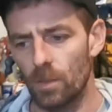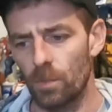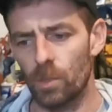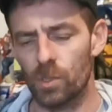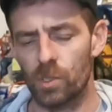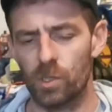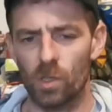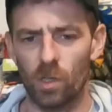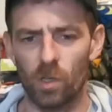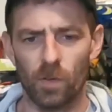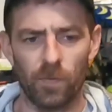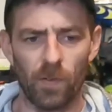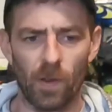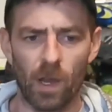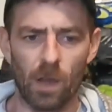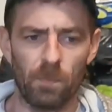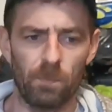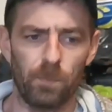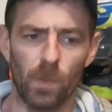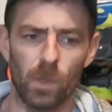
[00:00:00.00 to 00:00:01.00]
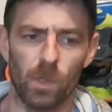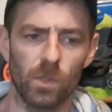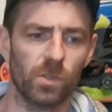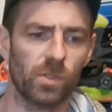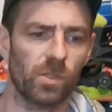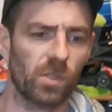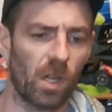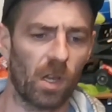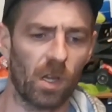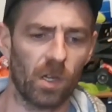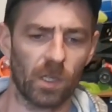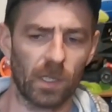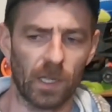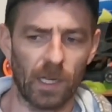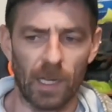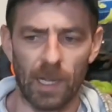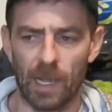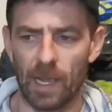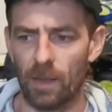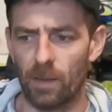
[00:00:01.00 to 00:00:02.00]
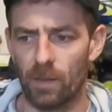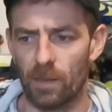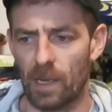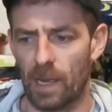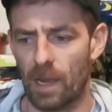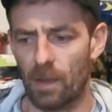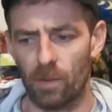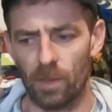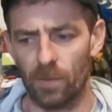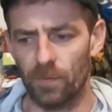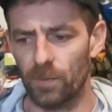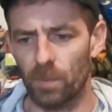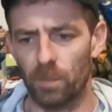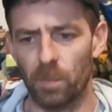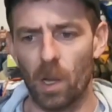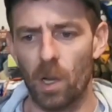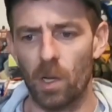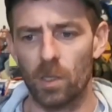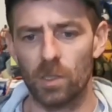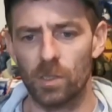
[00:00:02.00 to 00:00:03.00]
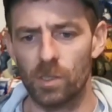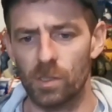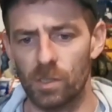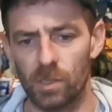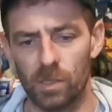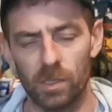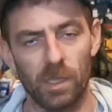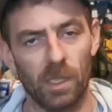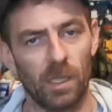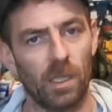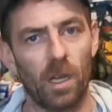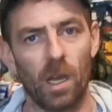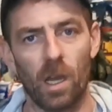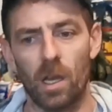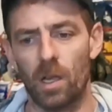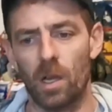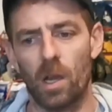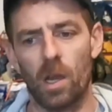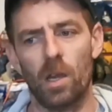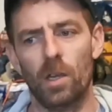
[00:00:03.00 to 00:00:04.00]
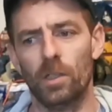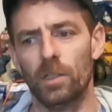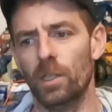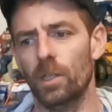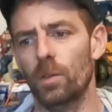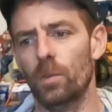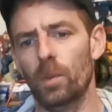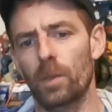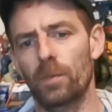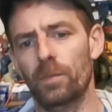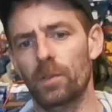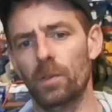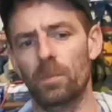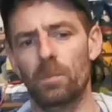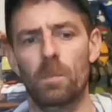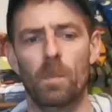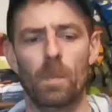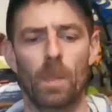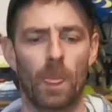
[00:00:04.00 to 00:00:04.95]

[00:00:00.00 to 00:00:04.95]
But so far, bone stock out of the box, you can't argue with them.